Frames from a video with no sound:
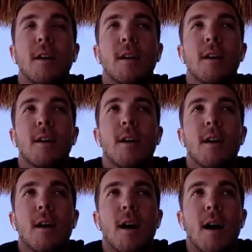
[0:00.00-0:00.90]
Like,
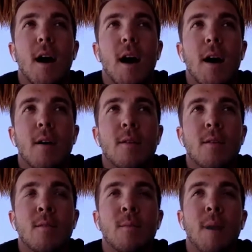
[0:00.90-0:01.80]

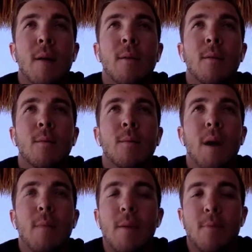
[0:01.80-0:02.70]

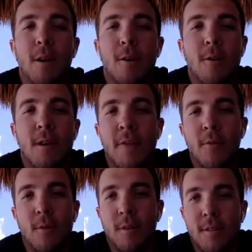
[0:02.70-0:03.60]
my main priority,
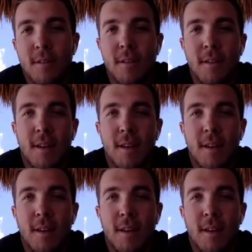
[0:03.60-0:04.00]
everyone,